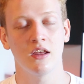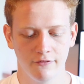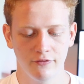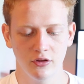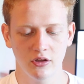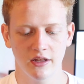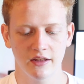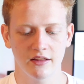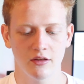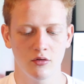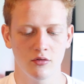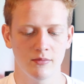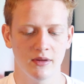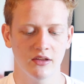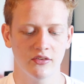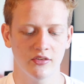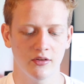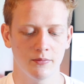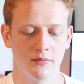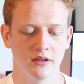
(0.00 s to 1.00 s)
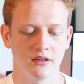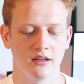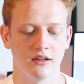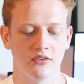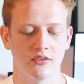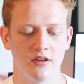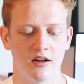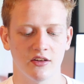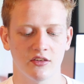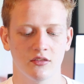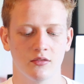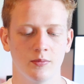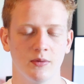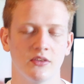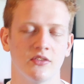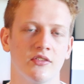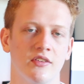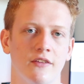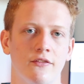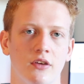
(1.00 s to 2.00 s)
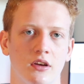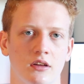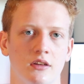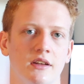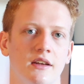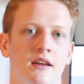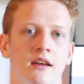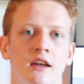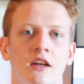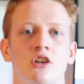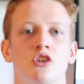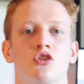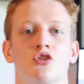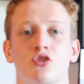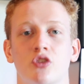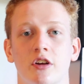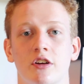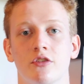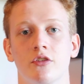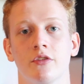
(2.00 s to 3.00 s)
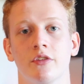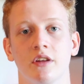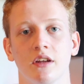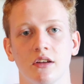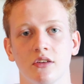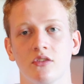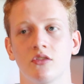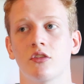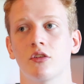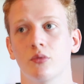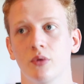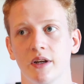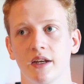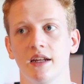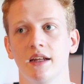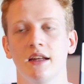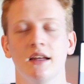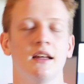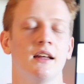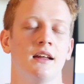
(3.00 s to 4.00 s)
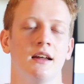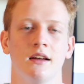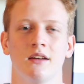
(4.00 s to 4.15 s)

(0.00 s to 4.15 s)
I feel like they would make something that's not specifically Stranger Things three.